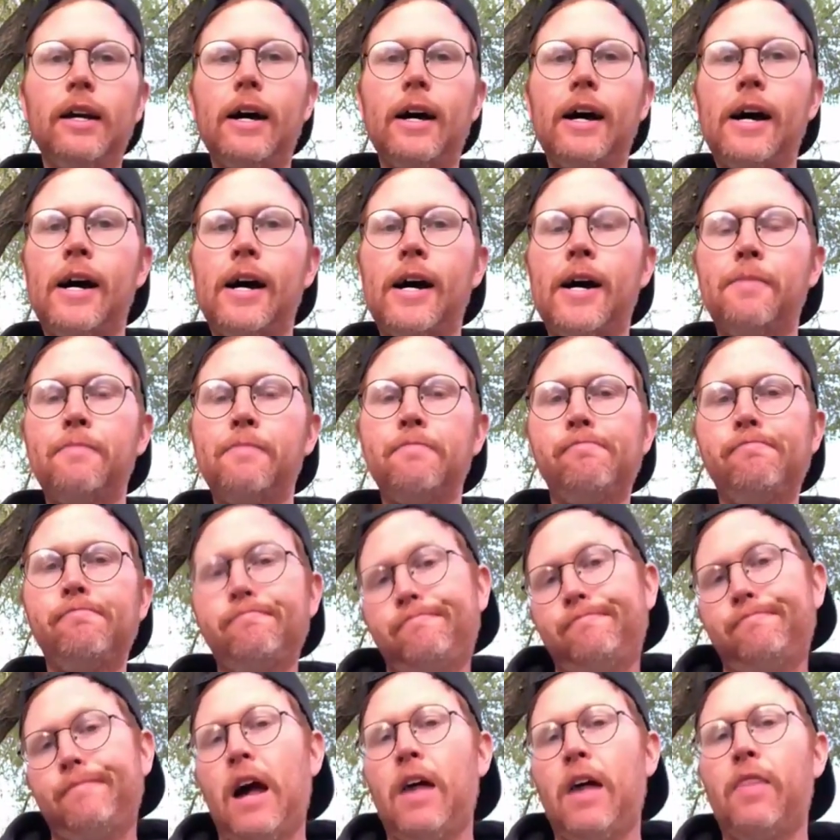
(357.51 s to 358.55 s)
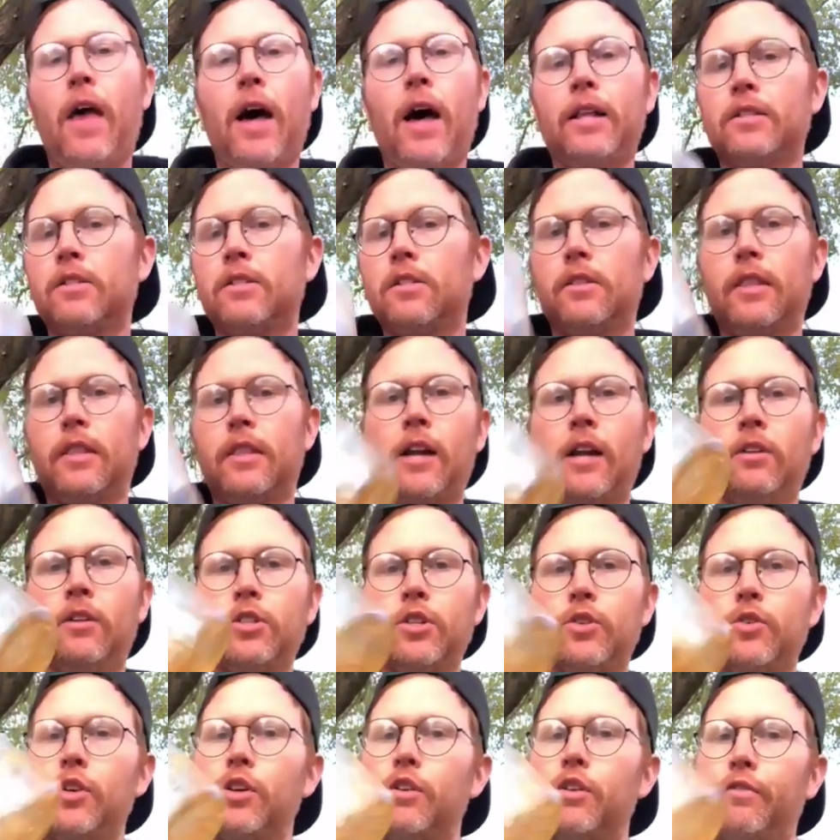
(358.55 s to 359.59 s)
And that'll
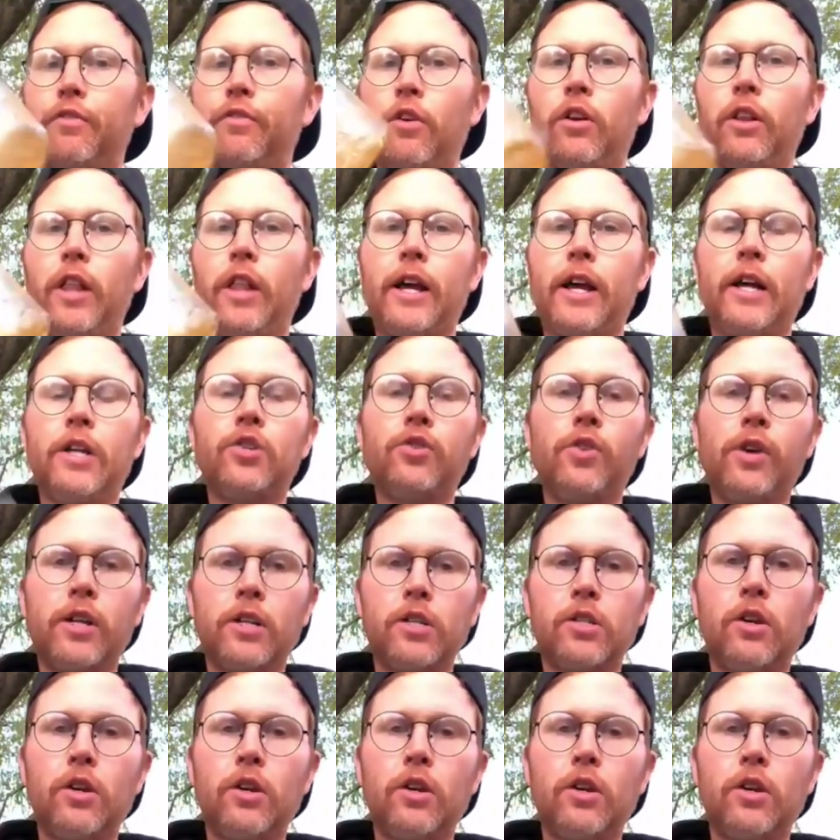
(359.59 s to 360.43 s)
do you for like a drink.